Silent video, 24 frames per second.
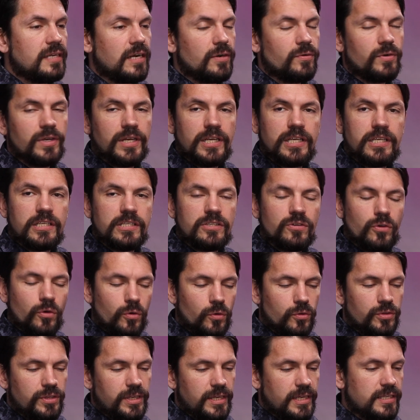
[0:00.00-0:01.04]
there is
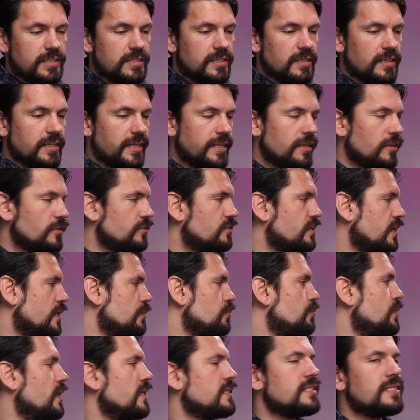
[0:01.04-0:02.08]
all these little
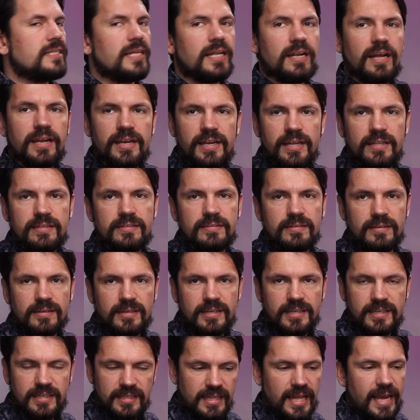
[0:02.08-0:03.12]
tidbits that I need to
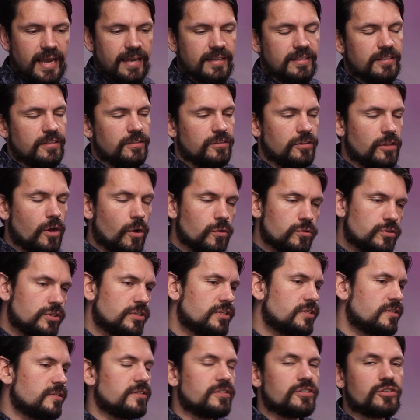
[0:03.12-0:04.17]
collect.
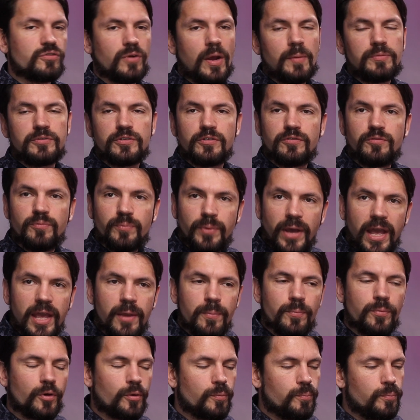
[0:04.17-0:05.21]
Notes, scraps of
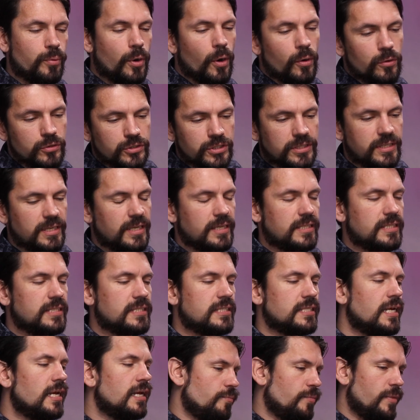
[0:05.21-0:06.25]
paper,
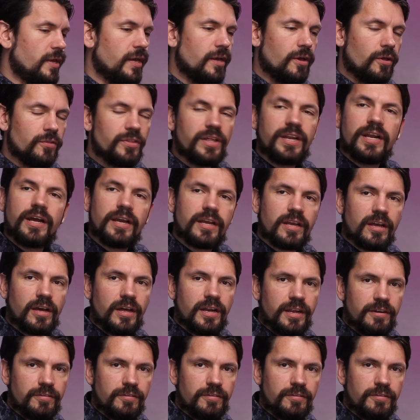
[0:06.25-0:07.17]
post-its, mail that I got